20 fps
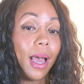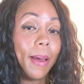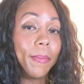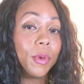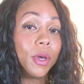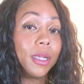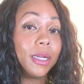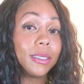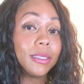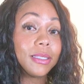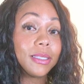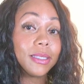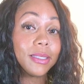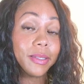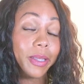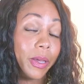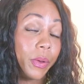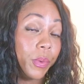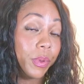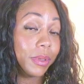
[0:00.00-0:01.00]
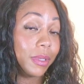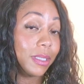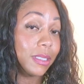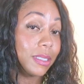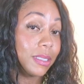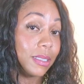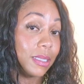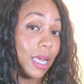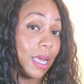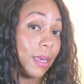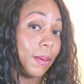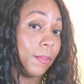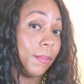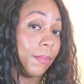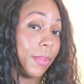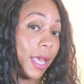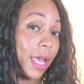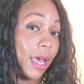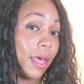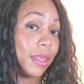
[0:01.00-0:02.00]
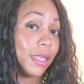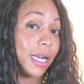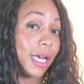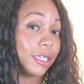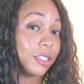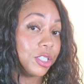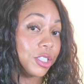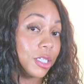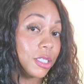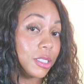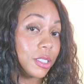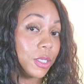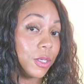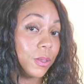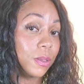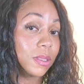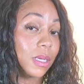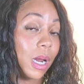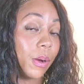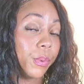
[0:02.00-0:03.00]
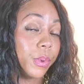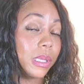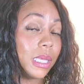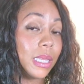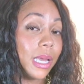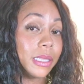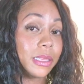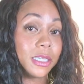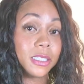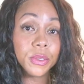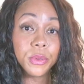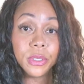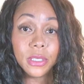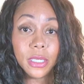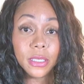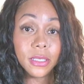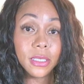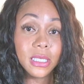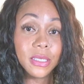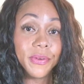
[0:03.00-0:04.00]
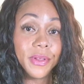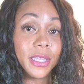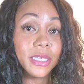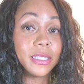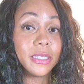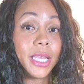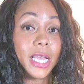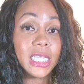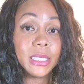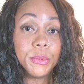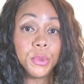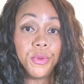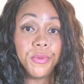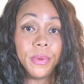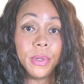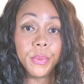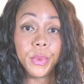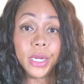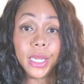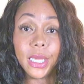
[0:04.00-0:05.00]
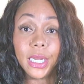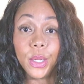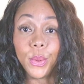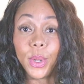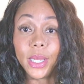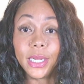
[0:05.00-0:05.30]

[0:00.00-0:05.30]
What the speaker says: I'm gonna stick with the same band that I just used. I really like this resistance for this next movement we're getting